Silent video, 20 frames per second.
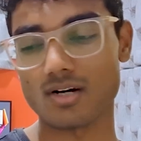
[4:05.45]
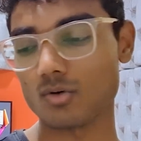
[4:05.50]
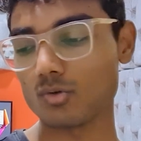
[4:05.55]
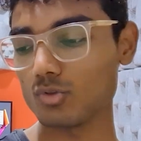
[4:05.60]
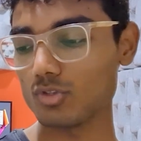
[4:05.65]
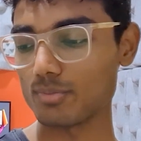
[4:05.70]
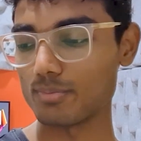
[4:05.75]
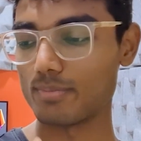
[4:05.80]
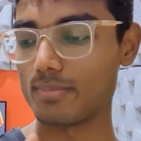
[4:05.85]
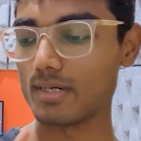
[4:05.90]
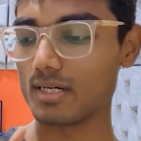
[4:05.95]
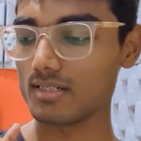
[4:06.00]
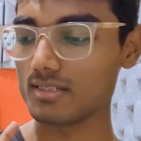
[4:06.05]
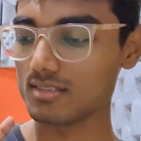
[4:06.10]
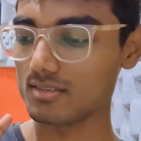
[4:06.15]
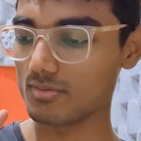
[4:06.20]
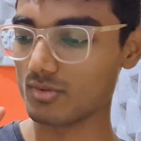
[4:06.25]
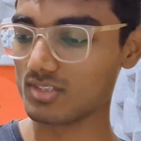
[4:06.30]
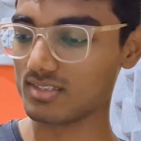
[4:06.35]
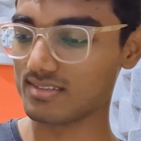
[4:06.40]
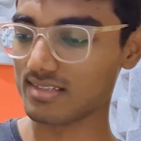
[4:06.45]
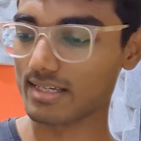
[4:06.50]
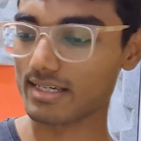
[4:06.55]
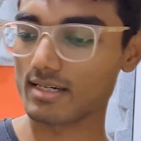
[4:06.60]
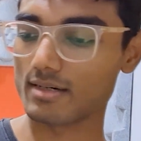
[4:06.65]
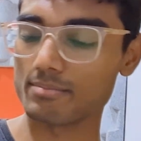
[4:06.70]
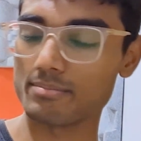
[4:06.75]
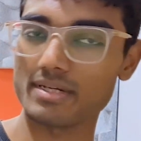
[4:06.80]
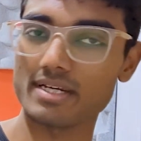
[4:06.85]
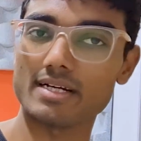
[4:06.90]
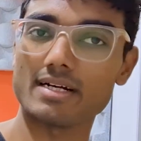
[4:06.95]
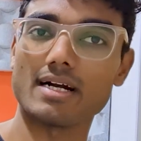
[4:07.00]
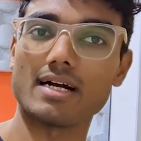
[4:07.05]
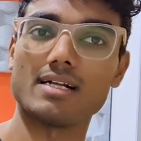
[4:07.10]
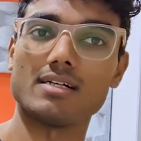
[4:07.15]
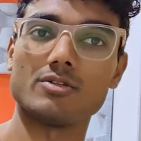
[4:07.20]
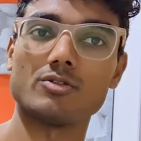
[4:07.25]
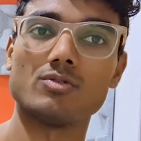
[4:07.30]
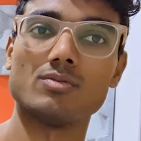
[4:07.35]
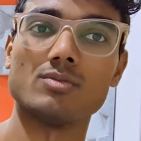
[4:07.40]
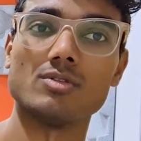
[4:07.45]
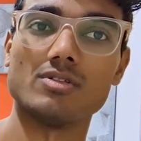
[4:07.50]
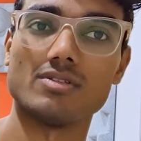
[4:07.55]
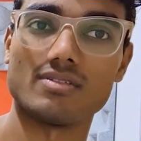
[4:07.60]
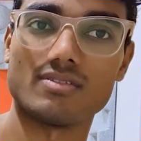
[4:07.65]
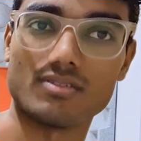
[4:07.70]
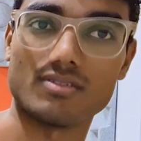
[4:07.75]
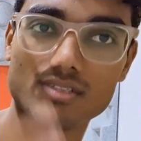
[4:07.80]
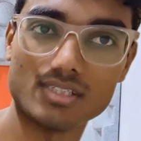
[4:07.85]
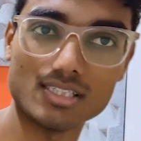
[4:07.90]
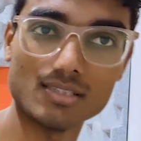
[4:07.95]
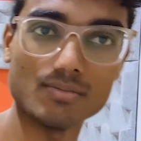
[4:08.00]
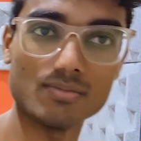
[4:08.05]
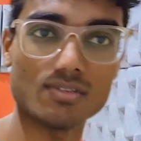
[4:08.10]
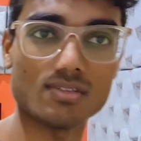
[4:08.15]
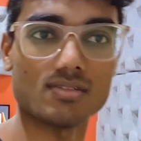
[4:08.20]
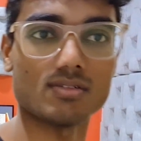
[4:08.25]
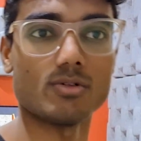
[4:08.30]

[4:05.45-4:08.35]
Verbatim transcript: out, but once I come back, I'll do more streams.